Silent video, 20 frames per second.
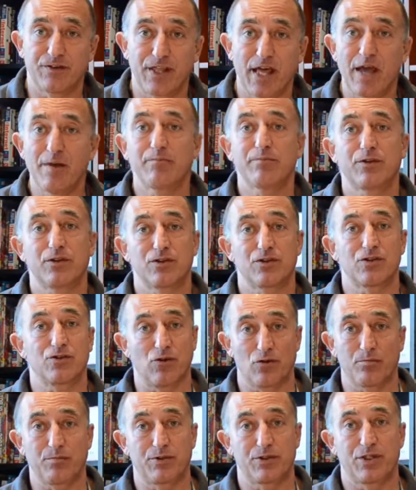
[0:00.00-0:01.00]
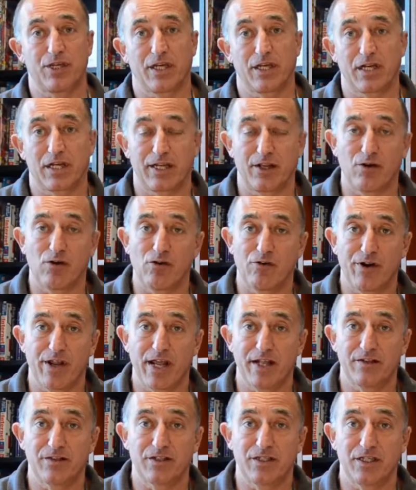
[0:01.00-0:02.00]
for them that's not particularly
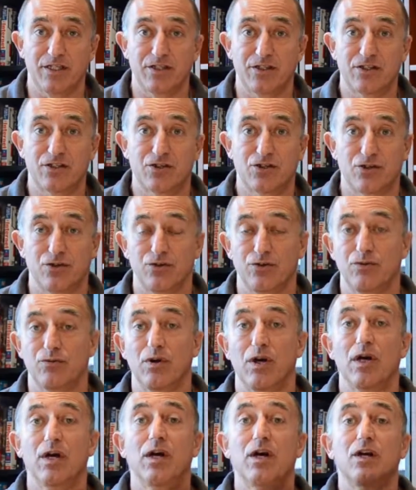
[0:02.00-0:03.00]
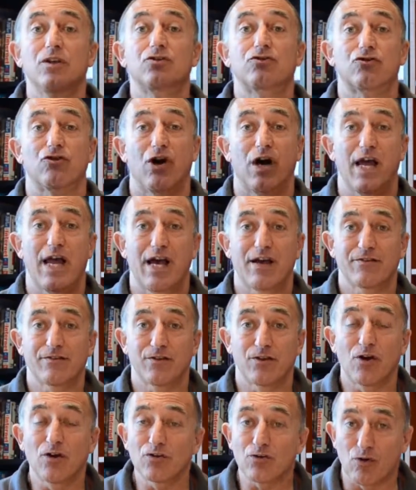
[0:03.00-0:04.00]
oriented to
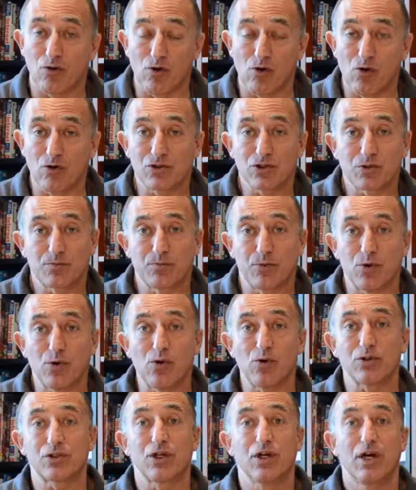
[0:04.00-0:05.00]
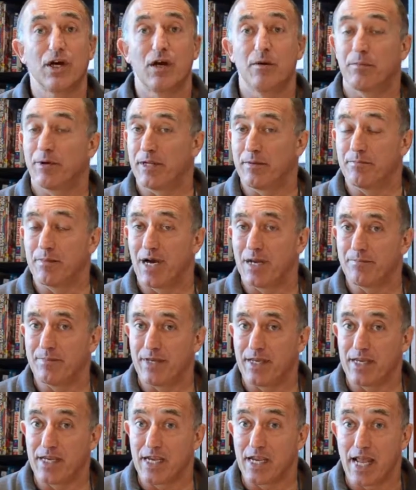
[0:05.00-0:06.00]
triathlon or sport, but it might
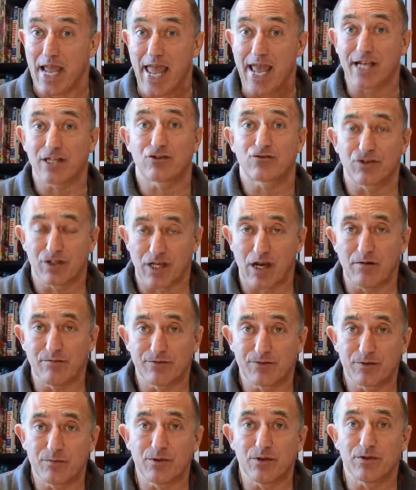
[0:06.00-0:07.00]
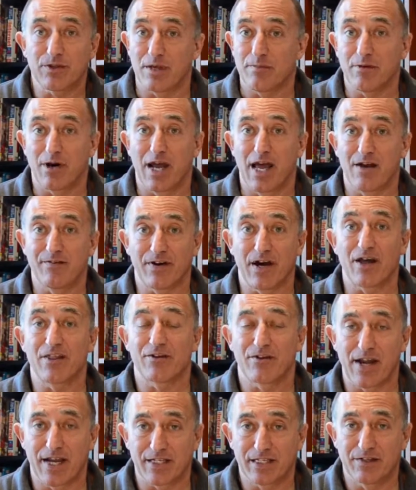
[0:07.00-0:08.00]
be extra comfortable. They might have
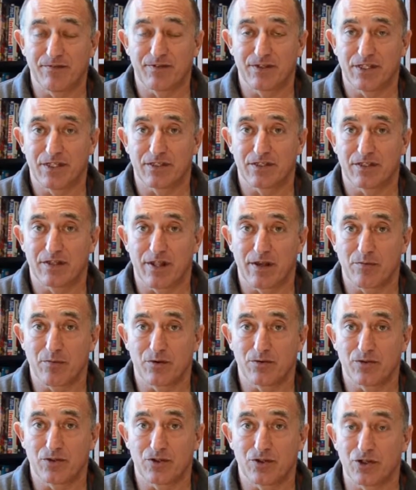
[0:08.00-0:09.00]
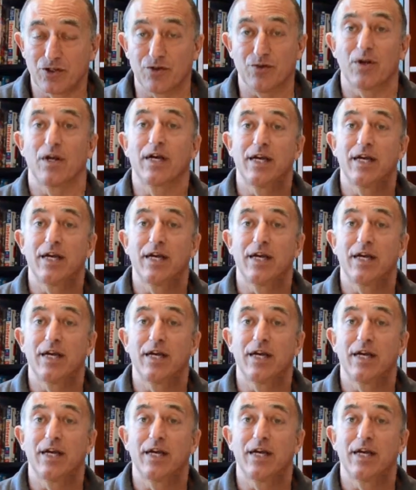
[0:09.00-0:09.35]
other activities that they want to do.